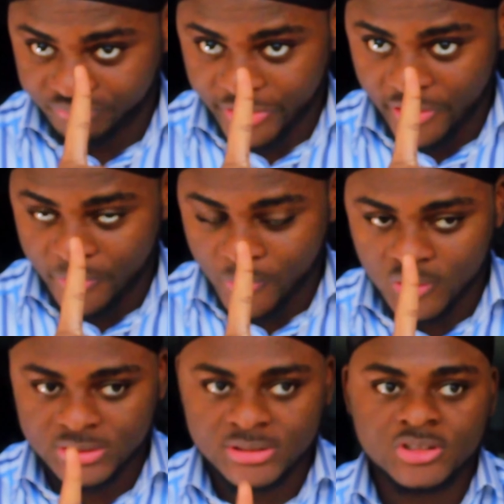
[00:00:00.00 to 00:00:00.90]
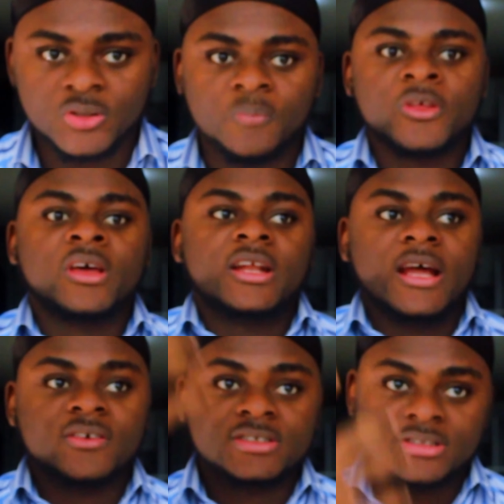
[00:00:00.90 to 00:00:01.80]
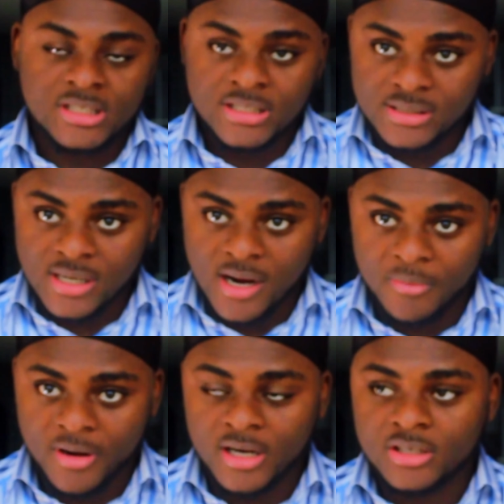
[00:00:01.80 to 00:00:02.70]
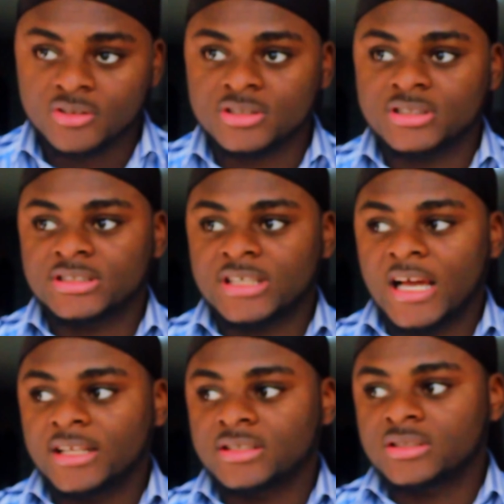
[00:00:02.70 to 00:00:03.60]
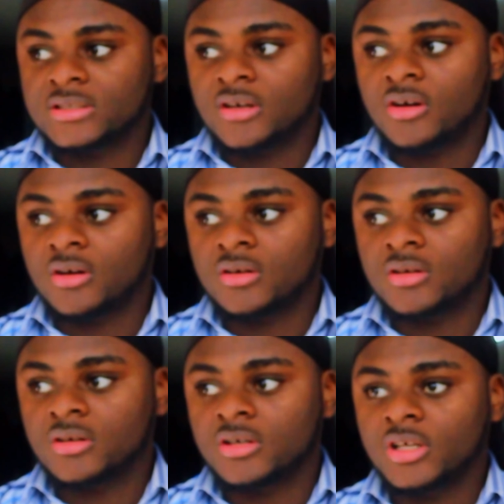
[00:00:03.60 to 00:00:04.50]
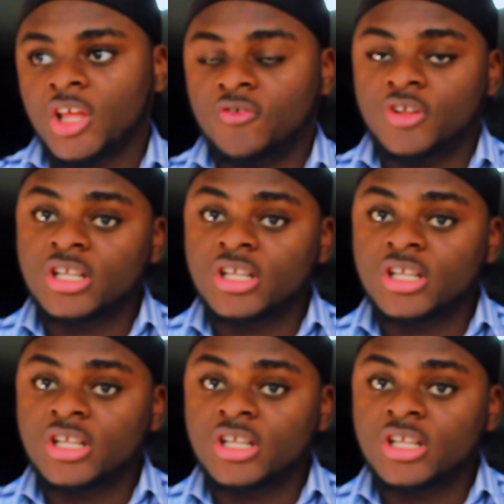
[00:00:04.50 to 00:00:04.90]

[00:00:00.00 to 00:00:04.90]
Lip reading: Very important. So now it's in the camera. You can decide if